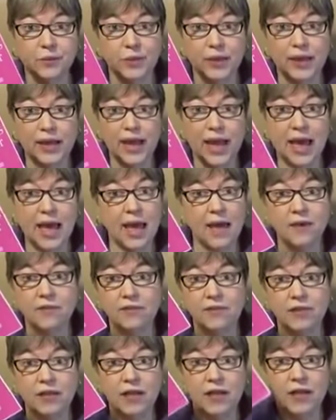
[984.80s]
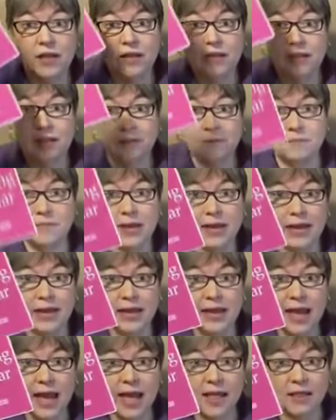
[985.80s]
We have the
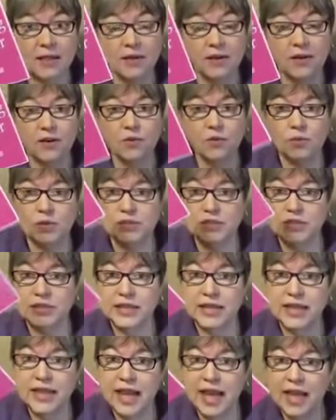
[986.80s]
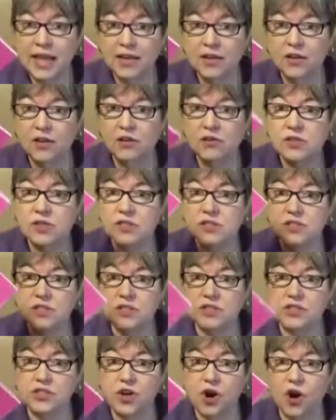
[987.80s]
mini calendar, which Leanne uses
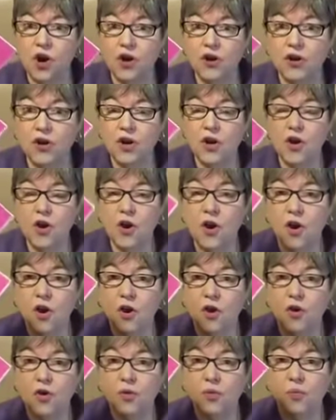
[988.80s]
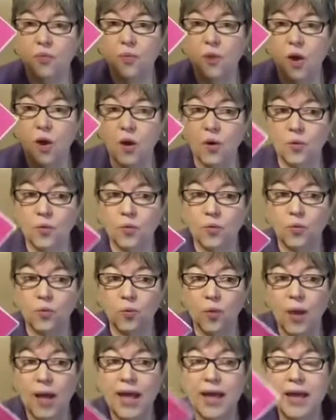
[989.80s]
to chart her
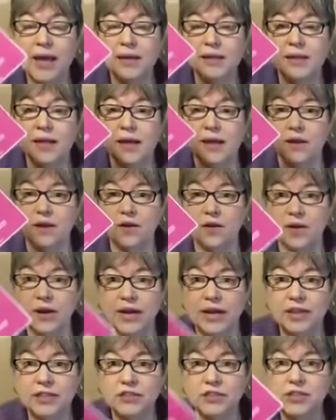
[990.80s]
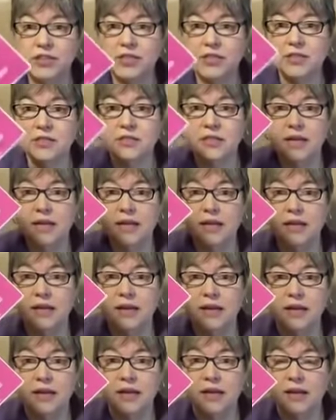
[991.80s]
weight and her inches
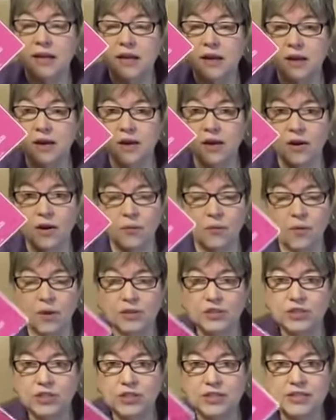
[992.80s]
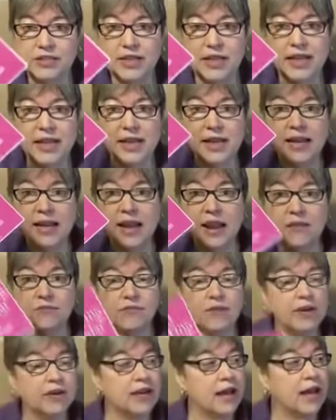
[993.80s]
and what she's eating
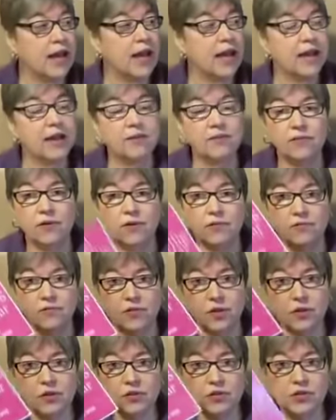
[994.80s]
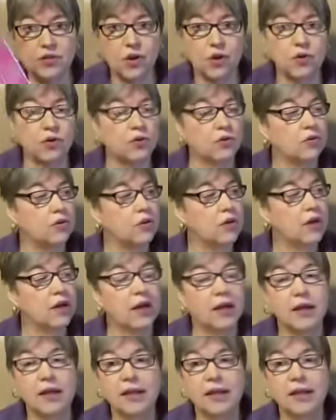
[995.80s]
every day, her food journal.